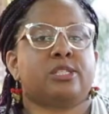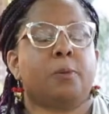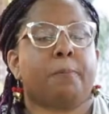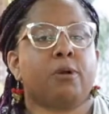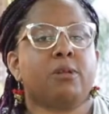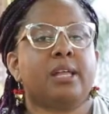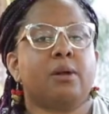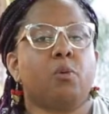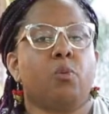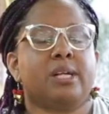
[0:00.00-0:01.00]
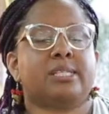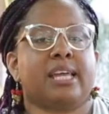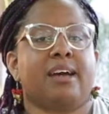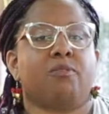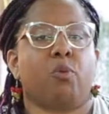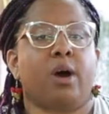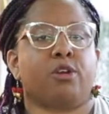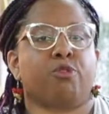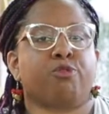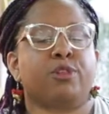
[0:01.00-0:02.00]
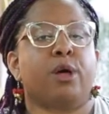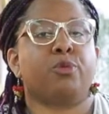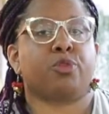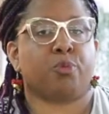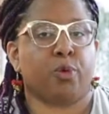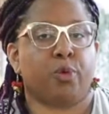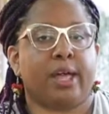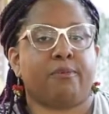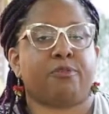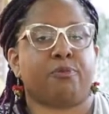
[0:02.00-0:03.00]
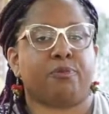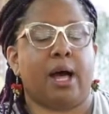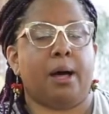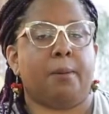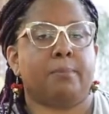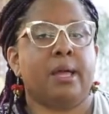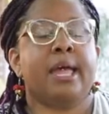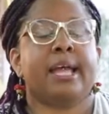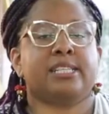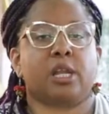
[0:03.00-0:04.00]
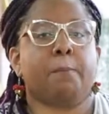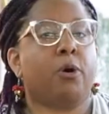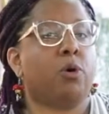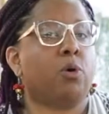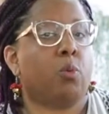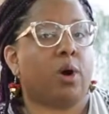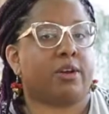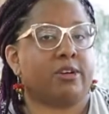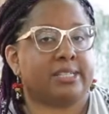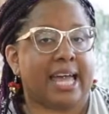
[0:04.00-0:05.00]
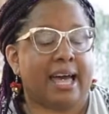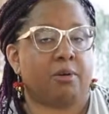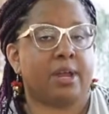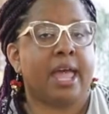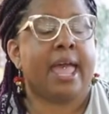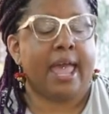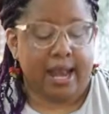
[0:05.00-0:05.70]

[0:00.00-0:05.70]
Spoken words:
So perlite wants to have water flow through it. It's gonna pull water down.